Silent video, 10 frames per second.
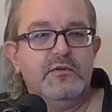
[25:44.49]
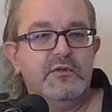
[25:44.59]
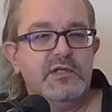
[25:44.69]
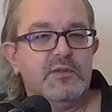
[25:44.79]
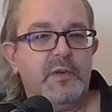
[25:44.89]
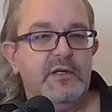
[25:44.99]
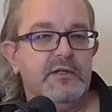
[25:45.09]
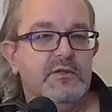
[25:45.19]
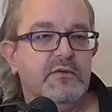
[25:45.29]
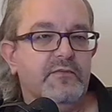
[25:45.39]

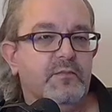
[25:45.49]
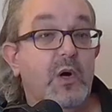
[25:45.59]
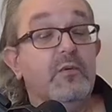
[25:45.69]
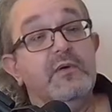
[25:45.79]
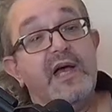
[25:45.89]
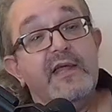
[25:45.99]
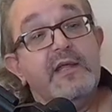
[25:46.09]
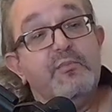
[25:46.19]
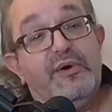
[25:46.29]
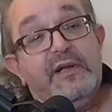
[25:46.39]
displays of, and
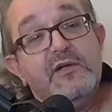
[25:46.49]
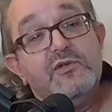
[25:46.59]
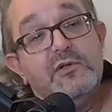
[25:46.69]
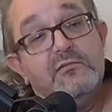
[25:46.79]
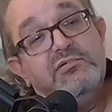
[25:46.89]
they're British,